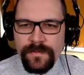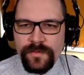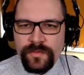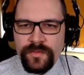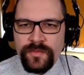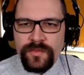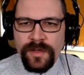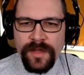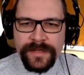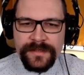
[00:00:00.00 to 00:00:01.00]
Ooh, I
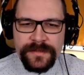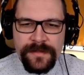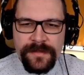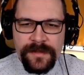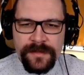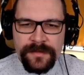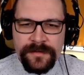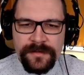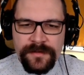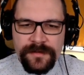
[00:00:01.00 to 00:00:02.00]
like the
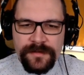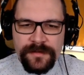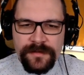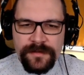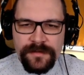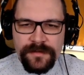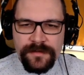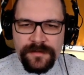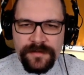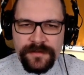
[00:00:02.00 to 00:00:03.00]
design.
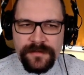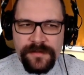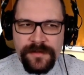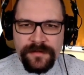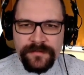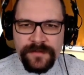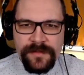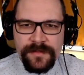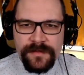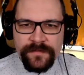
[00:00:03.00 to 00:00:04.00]
I like the design of
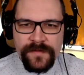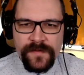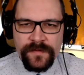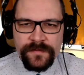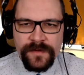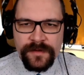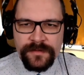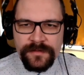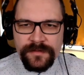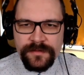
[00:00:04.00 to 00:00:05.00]
this
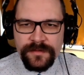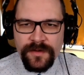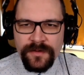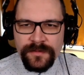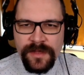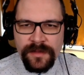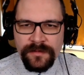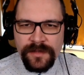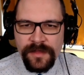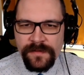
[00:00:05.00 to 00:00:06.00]
contract. Hollowed
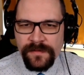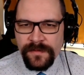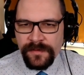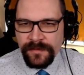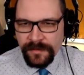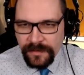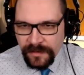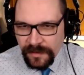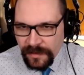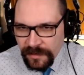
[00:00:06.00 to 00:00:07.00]
out asteroid.
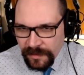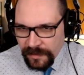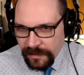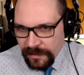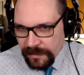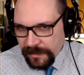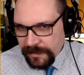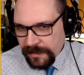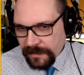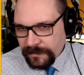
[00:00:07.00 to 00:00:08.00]

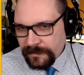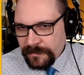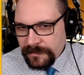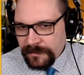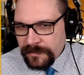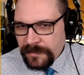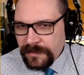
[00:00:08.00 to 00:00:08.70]
Some